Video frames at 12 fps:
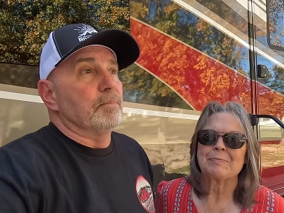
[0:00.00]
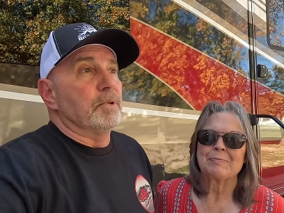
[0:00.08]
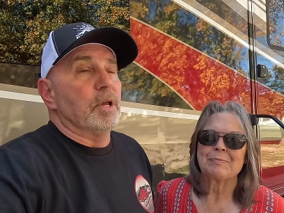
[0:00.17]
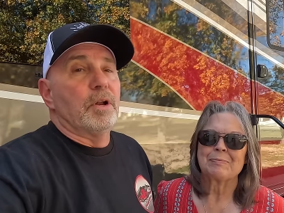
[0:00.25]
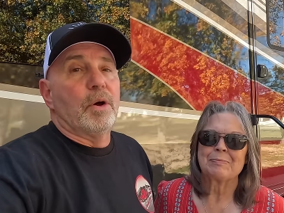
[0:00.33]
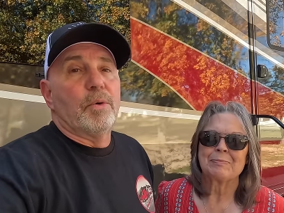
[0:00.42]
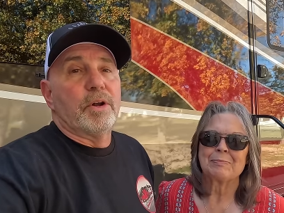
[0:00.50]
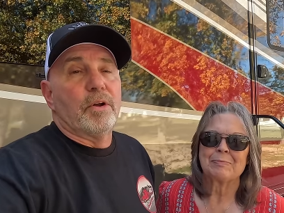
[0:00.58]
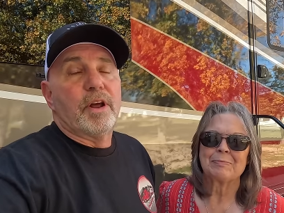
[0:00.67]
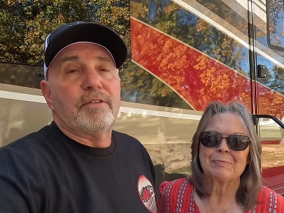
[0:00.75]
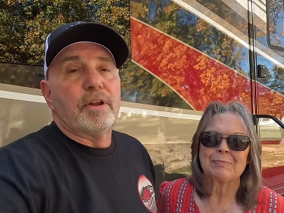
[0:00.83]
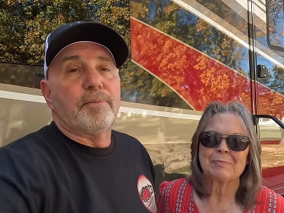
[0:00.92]
Speaker 1: you know, we don't
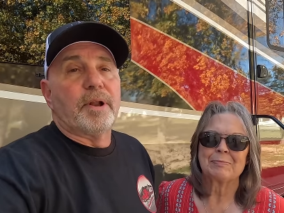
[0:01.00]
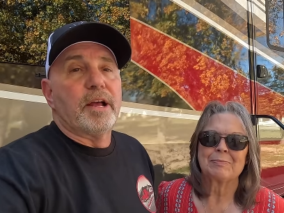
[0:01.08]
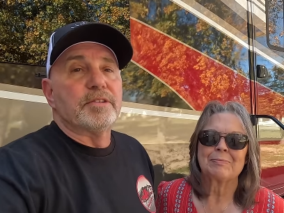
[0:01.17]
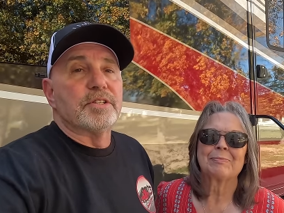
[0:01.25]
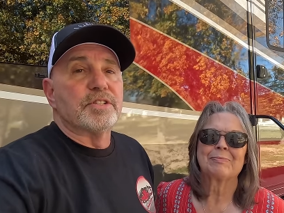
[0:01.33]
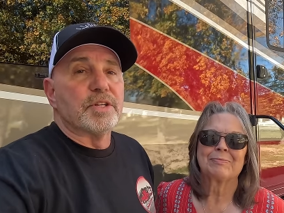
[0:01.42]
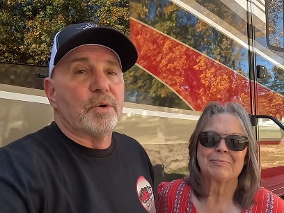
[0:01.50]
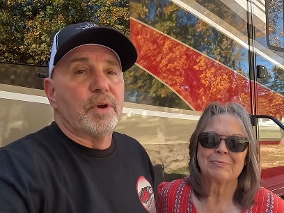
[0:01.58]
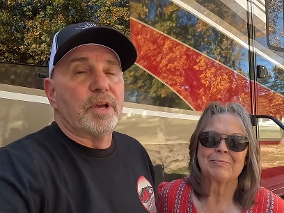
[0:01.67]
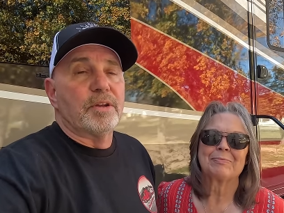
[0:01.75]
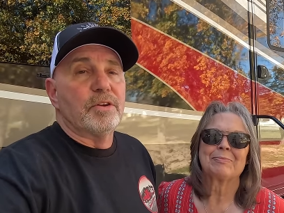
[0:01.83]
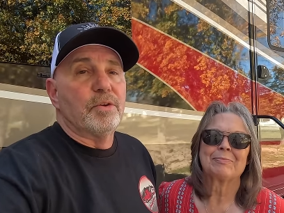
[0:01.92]
have any plans, and so we
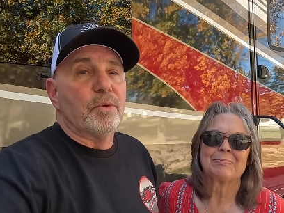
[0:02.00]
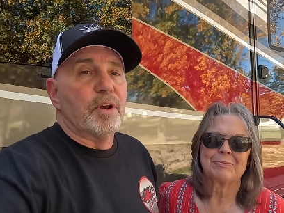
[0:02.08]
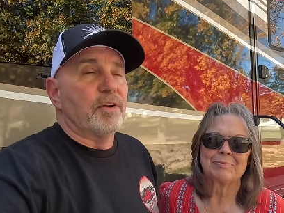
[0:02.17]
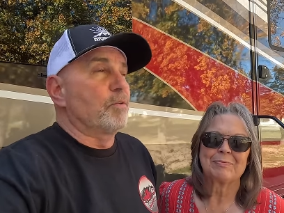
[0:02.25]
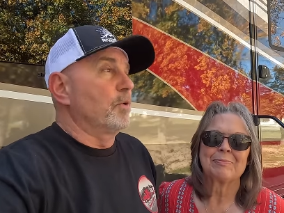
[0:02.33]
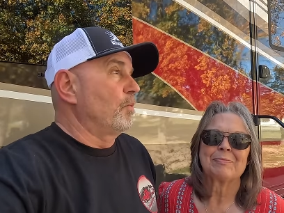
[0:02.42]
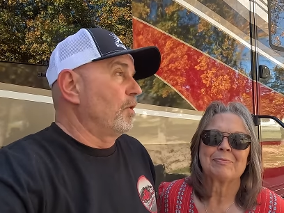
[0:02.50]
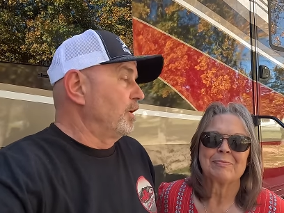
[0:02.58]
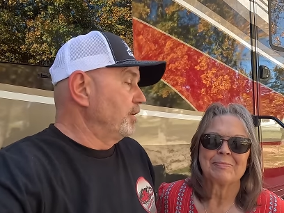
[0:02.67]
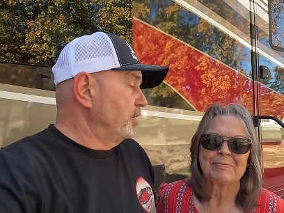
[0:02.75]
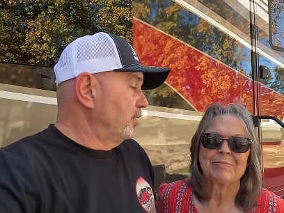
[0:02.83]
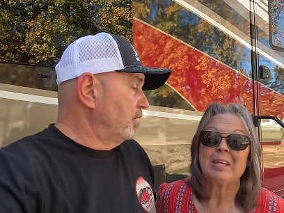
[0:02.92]
can do whatever we
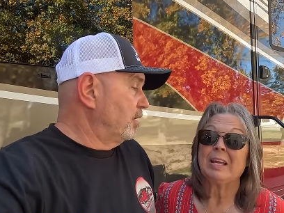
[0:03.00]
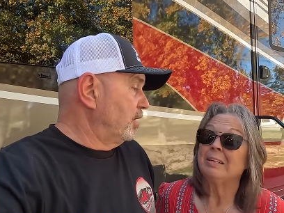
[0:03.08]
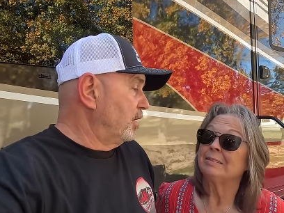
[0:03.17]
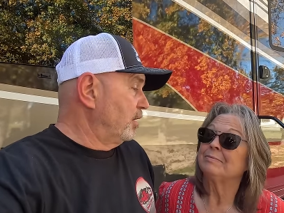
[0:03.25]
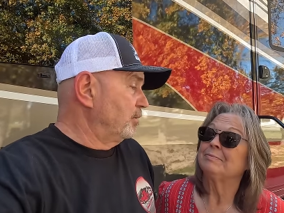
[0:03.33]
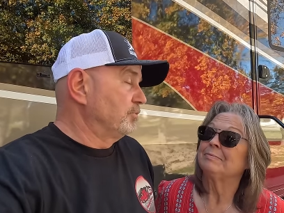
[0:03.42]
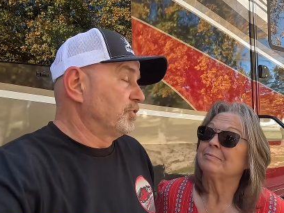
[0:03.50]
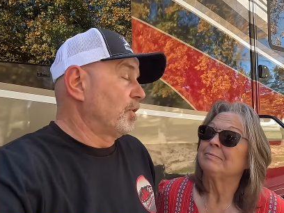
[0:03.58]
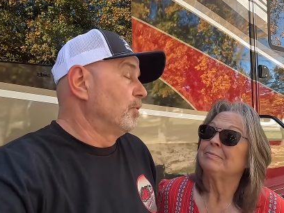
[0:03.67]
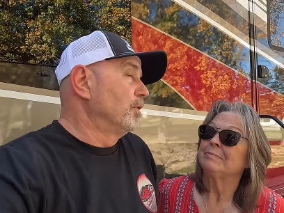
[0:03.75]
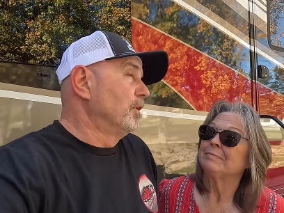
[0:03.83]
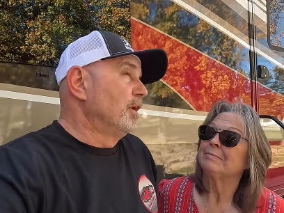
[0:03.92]
want. Yeah. Um,
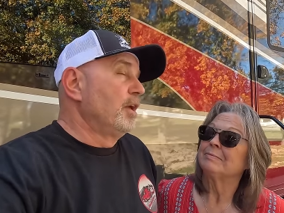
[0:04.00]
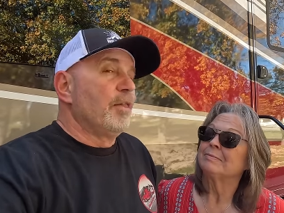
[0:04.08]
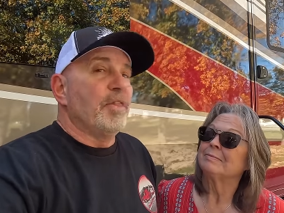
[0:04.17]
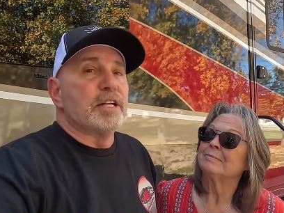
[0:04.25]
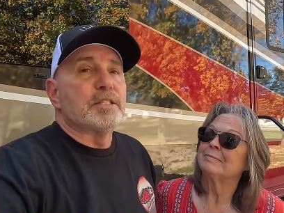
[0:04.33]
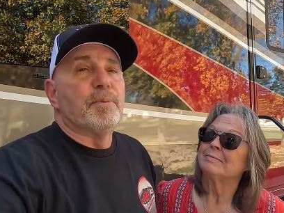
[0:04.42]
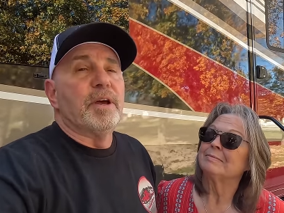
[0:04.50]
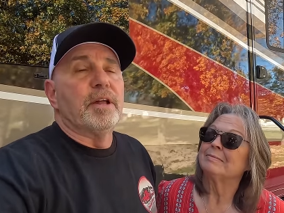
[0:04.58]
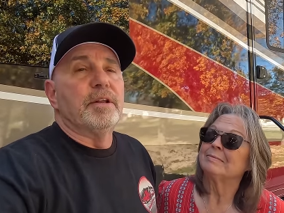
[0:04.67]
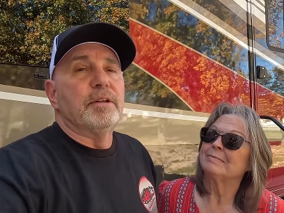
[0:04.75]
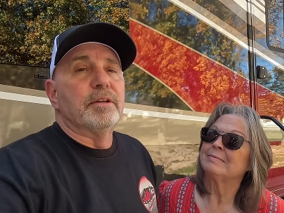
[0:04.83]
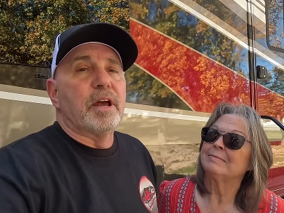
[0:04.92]
so that's
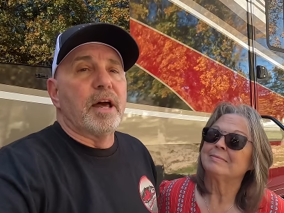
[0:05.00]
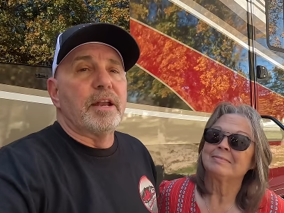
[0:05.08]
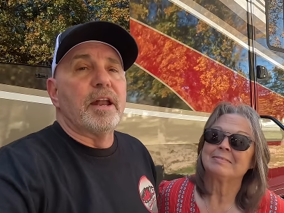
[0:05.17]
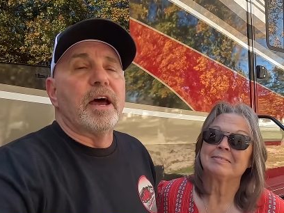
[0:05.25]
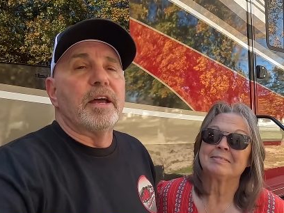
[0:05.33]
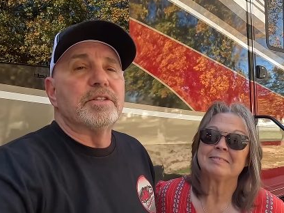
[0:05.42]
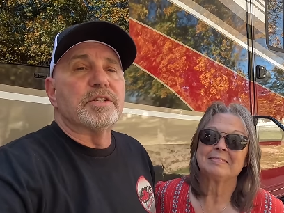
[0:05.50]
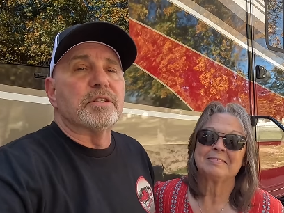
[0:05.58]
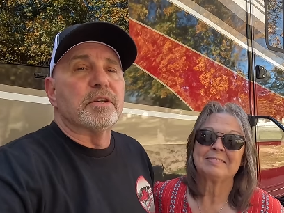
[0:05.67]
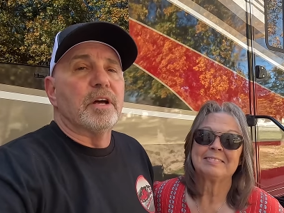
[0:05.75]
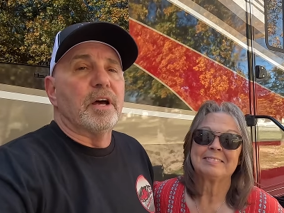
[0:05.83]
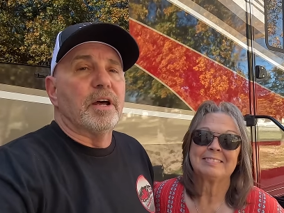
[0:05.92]
been kind of
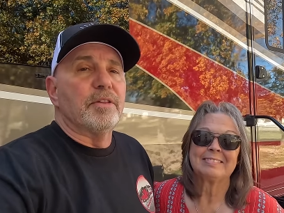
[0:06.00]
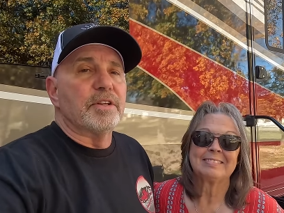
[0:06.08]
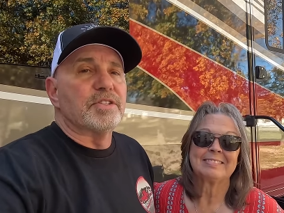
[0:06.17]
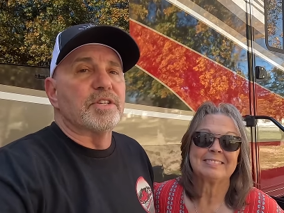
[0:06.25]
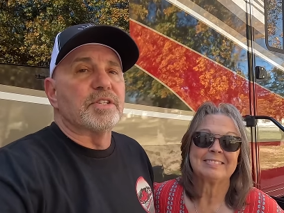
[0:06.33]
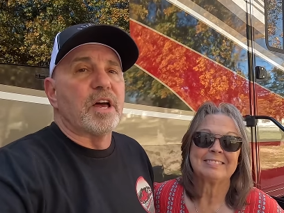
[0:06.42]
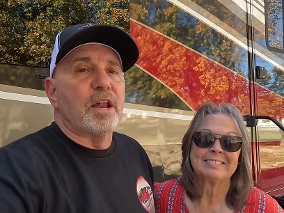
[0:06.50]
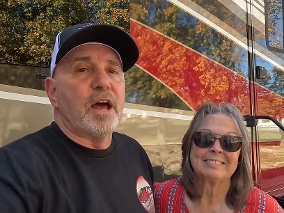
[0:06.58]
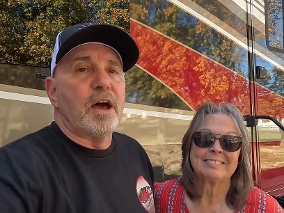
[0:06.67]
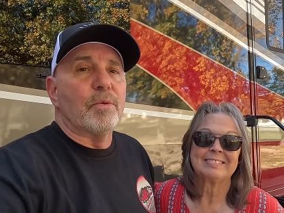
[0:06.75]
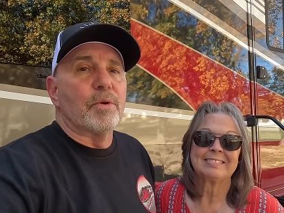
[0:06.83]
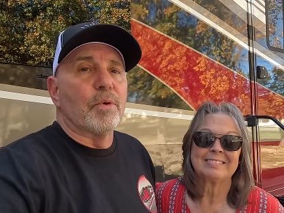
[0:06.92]
nice. Uh, that's just kind of
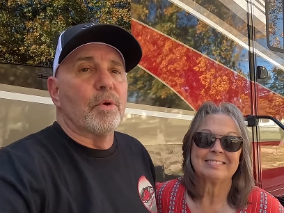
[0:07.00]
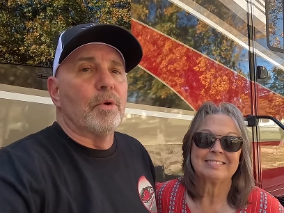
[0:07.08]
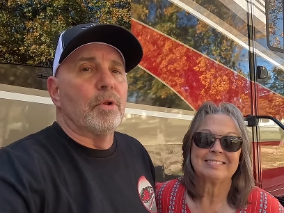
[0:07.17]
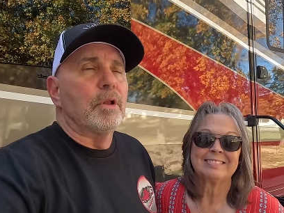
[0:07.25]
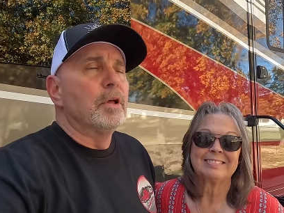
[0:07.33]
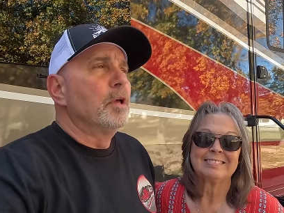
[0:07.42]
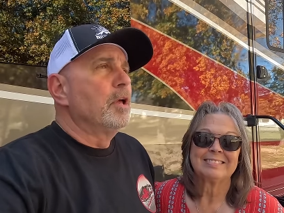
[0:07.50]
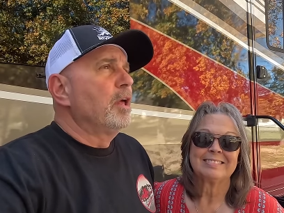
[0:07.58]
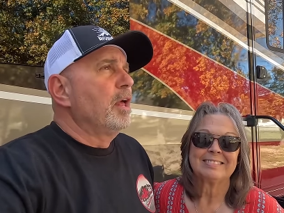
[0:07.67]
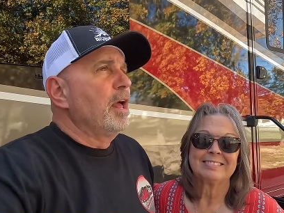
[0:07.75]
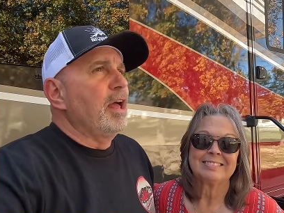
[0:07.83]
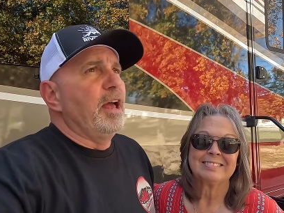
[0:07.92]
how we roll.
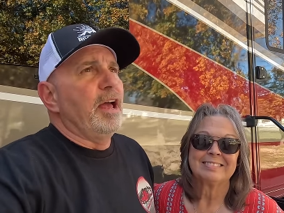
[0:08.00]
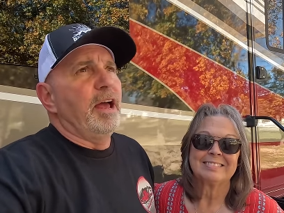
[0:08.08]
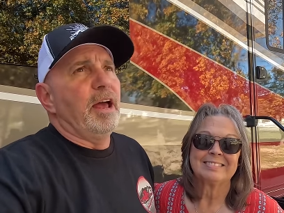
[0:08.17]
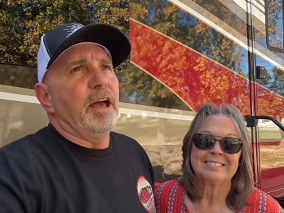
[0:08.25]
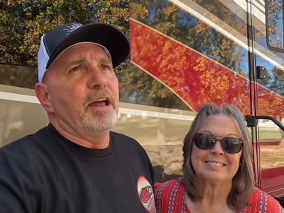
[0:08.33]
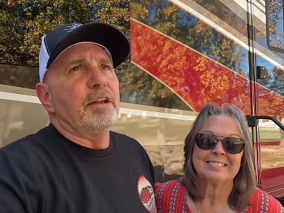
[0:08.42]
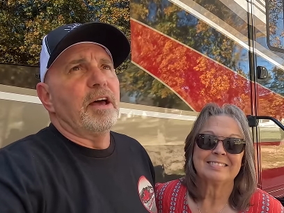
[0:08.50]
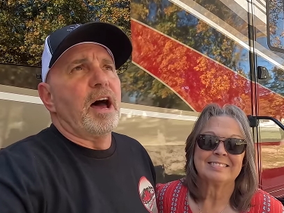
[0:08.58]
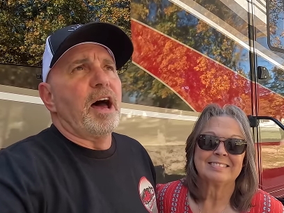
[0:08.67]
And